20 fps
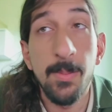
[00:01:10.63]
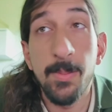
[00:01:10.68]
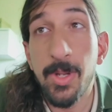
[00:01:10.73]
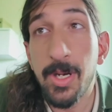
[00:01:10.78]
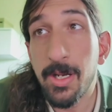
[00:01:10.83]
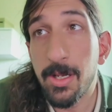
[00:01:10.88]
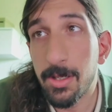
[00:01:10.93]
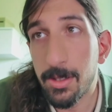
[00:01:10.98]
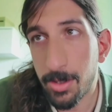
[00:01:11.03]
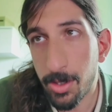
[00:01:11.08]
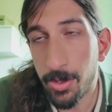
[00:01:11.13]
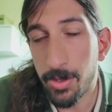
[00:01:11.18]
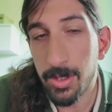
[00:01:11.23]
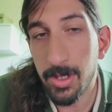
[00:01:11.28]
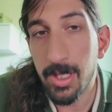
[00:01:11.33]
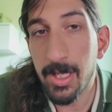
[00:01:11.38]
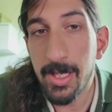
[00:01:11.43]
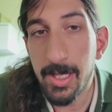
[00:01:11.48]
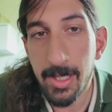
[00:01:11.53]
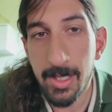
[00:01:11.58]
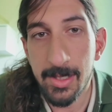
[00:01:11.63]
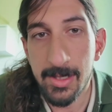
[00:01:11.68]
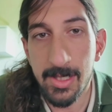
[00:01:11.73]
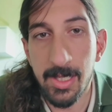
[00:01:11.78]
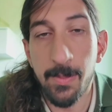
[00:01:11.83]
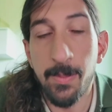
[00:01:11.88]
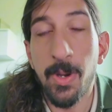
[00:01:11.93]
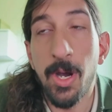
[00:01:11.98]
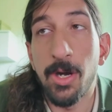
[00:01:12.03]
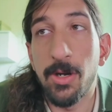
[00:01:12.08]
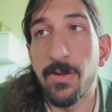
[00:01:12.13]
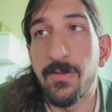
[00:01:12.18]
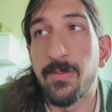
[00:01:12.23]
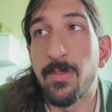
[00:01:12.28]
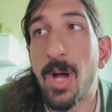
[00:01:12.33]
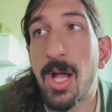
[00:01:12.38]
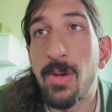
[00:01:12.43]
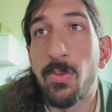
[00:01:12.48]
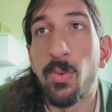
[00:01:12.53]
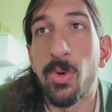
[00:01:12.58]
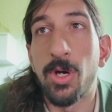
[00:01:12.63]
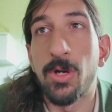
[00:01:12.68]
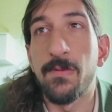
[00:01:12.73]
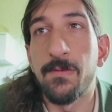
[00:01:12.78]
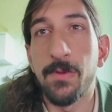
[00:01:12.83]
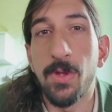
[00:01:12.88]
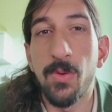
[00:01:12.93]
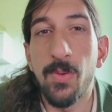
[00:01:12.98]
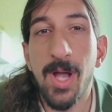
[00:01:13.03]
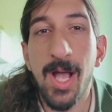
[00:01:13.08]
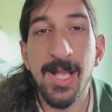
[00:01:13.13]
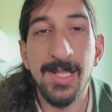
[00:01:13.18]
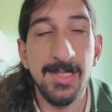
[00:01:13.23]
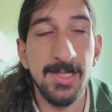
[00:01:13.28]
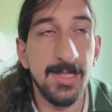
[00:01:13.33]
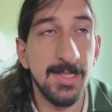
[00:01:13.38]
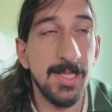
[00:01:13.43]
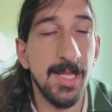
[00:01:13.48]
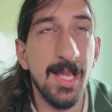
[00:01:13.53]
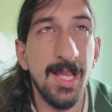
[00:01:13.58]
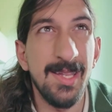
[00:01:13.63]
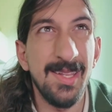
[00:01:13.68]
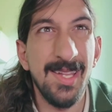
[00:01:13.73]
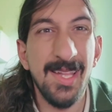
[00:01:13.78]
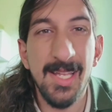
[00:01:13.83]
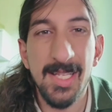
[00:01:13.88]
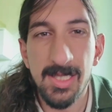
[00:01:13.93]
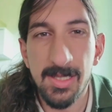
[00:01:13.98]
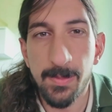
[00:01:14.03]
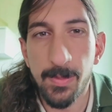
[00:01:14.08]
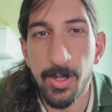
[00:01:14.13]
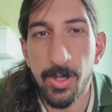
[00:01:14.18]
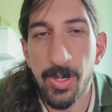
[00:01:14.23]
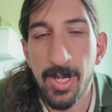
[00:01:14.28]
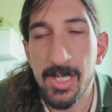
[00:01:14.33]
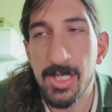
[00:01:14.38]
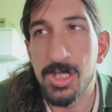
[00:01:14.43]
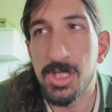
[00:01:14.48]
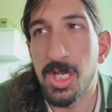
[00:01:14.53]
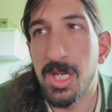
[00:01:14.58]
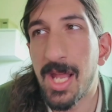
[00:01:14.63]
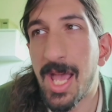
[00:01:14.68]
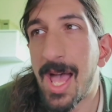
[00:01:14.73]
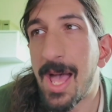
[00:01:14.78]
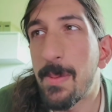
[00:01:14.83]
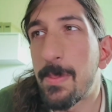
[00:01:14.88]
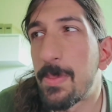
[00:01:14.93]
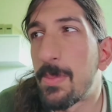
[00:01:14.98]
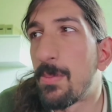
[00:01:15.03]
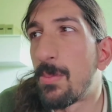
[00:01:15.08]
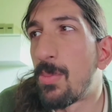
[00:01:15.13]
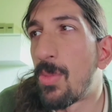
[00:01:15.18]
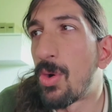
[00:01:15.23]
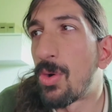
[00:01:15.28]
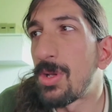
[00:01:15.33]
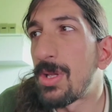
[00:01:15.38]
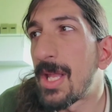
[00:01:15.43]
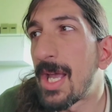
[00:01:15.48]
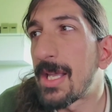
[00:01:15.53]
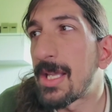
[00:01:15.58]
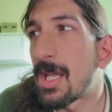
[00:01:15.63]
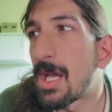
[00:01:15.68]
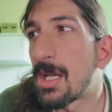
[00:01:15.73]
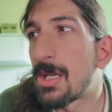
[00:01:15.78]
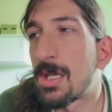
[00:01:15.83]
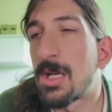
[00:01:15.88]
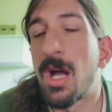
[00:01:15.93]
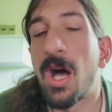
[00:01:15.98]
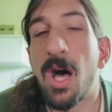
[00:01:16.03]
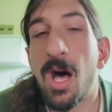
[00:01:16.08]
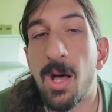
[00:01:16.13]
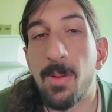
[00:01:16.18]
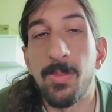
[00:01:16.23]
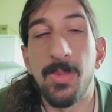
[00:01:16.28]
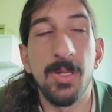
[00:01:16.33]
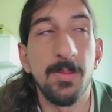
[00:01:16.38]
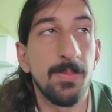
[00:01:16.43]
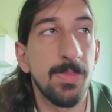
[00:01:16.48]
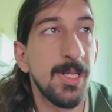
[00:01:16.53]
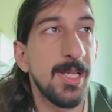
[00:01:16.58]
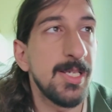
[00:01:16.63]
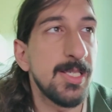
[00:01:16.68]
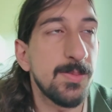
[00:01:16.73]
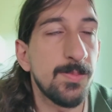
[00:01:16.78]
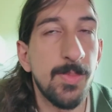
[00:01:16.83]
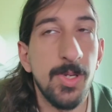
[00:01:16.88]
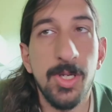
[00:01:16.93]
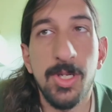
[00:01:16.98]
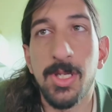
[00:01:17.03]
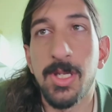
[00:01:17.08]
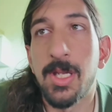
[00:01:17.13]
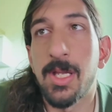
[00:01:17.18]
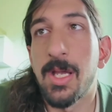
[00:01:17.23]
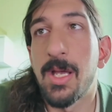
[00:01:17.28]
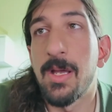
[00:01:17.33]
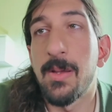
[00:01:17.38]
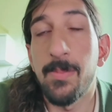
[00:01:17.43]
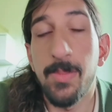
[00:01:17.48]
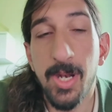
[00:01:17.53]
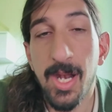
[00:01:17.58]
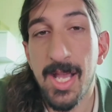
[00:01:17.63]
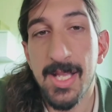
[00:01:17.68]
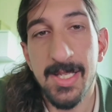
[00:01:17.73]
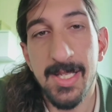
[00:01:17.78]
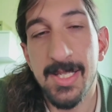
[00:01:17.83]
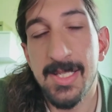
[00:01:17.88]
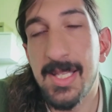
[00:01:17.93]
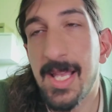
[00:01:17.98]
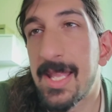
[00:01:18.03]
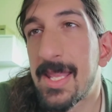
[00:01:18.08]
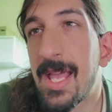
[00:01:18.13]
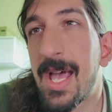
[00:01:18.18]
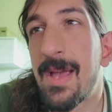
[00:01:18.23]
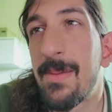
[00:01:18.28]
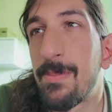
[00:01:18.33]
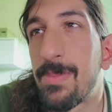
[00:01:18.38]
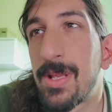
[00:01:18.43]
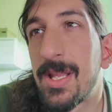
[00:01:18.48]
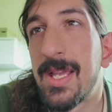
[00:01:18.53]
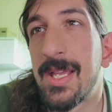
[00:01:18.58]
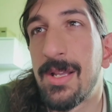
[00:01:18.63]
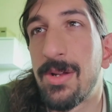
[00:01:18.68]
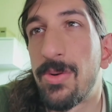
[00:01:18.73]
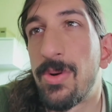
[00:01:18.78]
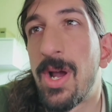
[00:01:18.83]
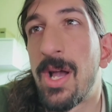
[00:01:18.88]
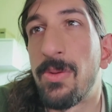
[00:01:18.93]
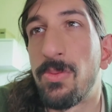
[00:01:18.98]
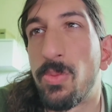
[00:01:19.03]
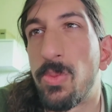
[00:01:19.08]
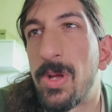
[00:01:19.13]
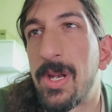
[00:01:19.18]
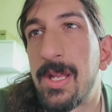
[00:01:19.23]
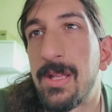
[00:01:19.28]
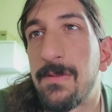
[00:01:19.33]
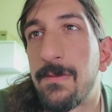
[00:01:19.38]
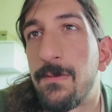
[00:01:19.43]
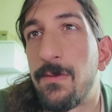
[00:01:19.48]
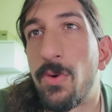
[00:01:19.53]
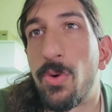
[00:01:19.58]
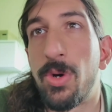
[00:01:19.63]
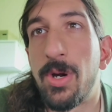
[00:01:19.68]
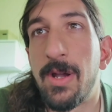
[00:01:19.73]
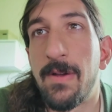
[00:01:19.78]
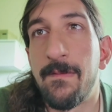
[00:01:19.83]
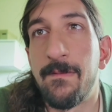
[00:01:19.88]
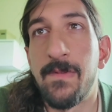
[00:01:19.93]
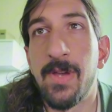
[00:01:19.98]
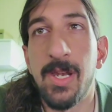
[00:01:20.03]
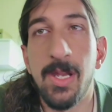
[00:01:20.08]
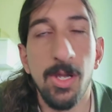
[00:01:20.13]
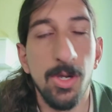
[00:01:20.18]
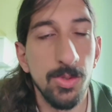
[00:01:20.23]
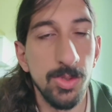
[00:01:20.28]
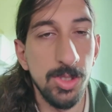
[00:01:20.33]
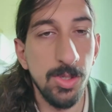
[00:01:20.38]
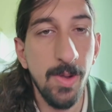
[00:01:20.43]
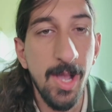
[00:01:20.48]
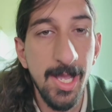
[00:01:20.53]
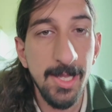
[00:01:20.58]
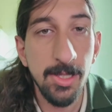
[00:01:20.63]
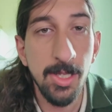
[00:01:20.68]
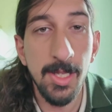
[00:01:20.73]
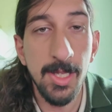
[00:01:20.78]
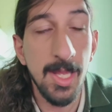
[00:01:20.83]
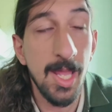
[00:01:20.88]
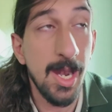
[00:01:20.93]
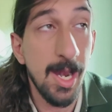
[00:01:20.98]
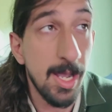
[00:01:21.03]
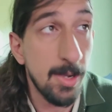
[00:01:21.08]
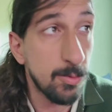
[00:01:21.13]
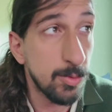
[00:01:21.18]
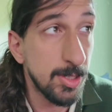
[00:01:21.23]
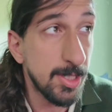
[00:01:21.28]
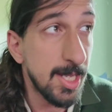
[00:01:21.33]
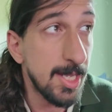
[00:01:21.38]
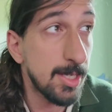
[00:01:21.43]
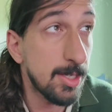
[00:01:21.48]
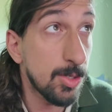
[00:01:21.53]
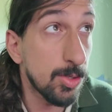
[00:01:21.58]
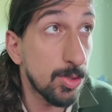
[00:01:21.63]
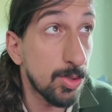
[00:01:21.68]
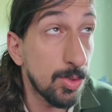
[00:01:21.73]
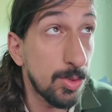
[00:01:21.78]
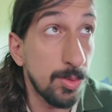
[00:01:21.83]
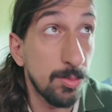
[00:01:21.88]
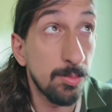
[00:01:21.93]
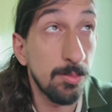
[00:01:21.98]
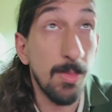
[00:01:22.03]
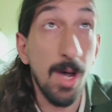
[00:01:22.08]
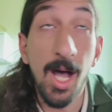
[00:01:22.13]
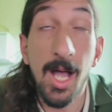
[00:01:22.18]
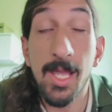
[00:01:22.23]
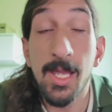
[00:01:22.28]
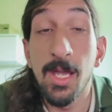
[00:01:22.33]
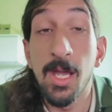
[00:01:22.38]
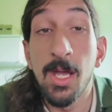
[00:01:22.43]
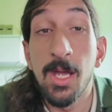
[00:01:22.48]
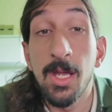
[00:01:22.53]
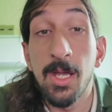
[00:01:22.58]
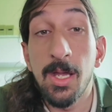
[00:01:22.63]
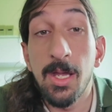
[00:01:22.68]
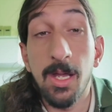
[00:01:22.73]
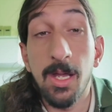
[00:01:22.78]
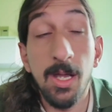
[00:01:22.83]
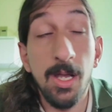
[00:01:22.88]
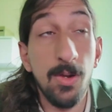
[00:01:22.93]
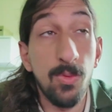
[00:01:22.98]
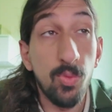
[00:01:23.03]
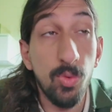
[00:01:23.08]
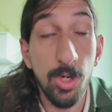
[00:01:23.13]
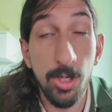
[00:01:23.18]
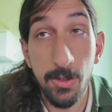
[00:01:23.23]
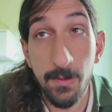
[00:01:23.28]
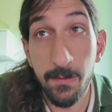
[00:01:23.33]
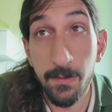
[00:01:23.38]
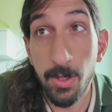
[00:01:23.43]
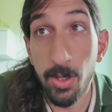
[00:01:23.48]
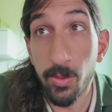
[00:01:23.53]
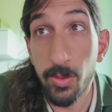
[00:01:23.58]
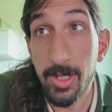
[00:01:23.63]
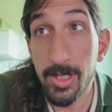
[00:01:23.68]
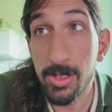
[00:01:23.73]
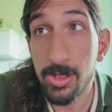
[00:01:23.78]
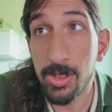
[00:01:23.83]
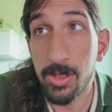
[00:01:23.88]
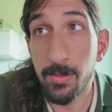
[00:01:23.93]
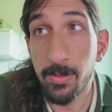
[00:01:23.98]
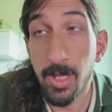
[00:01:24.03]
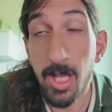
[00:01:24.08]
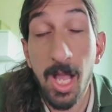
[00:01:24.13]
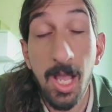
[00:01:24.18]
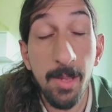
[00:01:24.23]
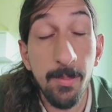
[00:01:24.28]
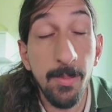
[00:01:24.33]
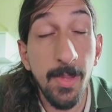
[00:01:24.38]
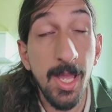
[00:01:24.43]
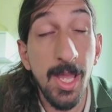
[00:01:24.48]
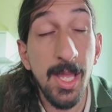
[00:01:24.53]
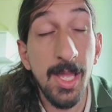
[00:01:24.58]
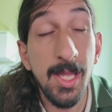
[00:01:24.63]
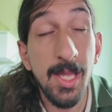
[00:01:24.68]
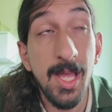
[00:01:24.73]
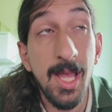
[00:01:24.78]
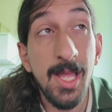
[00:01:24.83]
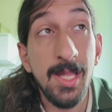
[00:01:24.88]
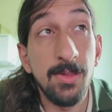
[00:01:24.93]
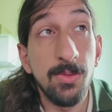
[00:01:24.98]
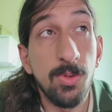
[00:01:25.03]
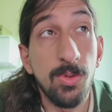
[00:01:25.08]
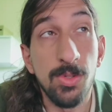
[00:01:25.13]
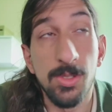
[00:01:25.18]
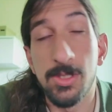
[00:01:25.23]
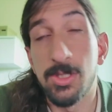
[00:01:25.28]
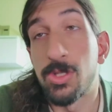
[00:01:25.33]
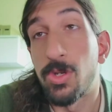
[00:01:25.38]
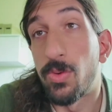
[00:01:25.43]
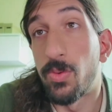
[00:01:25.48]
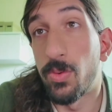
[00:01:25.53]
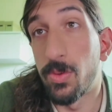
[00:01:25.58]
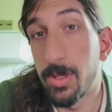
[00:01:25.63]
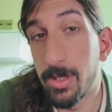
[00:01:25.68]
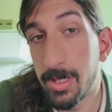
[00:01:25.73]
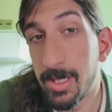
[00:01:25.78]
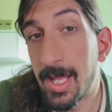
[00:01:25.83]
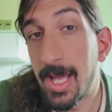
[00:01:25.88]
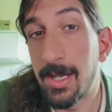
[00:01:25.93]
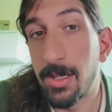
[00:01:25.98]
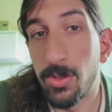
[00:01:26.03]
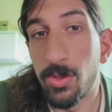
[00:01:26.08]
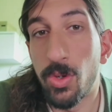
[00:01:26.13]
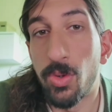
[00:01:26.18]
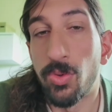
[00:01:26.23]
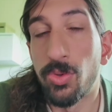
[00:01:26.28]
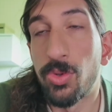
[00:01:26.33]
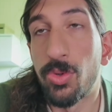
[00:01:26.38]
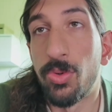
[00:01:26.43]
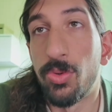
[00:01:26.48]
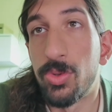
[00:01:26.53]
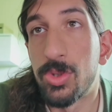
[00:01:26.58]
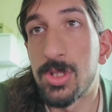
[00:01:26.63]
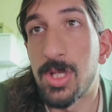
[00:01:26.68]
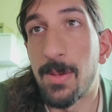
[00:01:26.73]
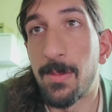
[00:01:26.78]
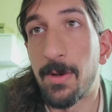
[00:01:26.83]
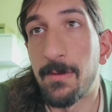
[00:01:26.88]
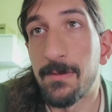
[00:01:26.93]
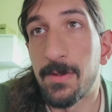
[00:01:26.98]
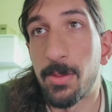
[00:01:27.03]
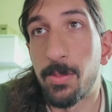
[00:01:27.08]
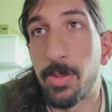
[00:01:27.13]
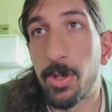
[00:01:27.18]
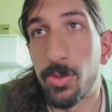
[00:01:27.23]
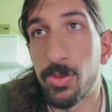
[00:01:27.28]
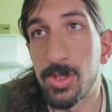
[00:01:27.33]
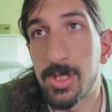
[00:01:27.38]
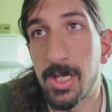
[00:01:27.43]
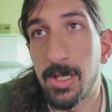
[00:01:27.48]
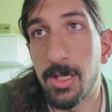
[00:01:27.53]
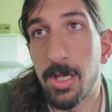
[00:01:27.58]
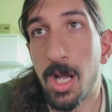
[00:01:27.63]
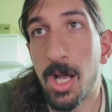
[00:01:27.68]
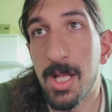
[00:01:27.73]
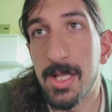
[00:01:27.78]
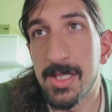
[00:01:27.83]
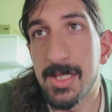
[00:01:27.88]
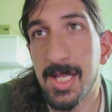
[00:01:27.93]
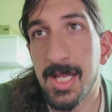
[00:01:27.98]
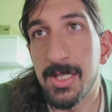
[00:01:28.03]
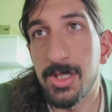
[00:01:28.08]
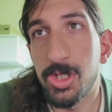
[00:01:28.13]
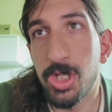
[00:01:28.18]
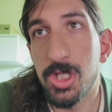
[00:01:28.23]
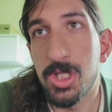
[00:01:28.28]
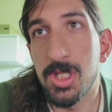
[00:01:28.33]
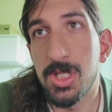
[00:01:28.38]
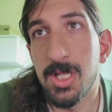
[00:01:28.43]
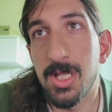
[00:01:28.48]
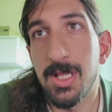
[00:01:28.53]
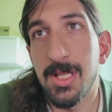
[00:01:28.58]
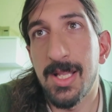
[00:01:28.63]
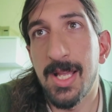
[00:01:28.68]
But currently it is a part of my workflow as an inspiration app, more like a commonplace book. Uh, but as I said, I'm playing around with it for a video. So I thought that I would take you through my uh, workflow in Sublime uh, and also then go through some of the pros and cons. And just